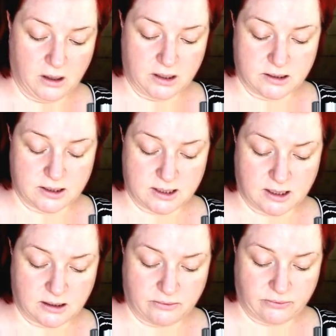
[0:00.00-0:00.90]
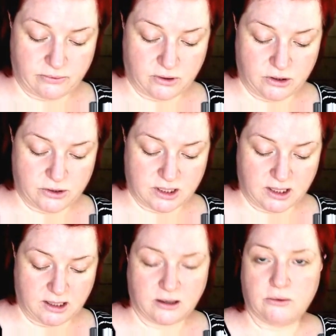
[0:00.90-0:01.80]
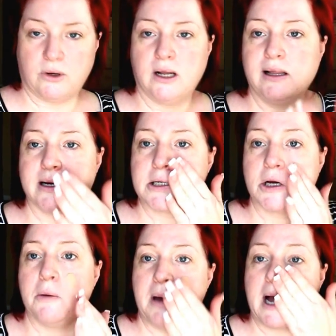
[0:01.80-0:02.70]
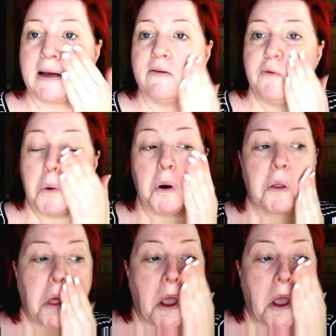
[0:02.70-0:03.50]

instead of using the other one. I like to go back and forth.